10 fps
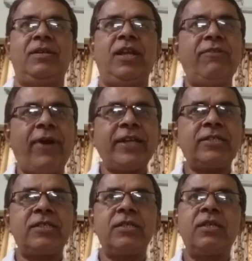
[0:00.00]
In
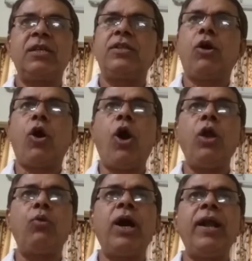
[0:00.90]
fact, the
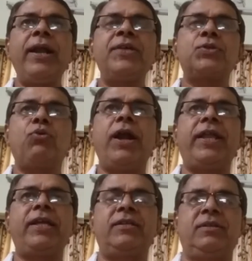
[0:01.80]
whole world is
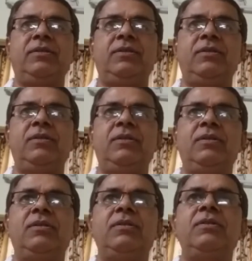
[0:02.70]
wanting
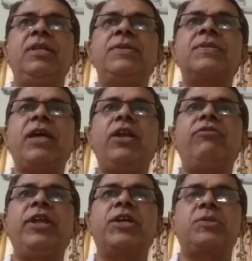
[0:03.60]
this kind
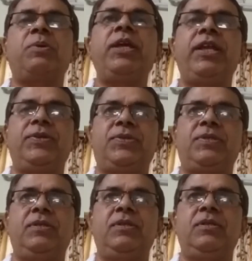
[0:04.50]
of an
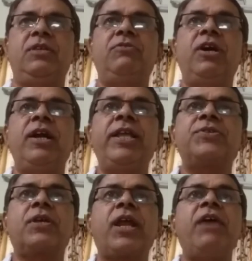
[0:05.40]
experience. The world
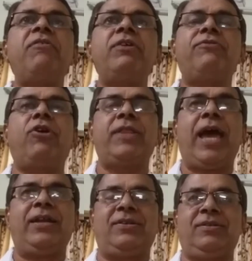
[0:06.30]
is craving for
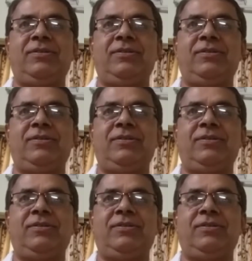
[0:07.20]
that.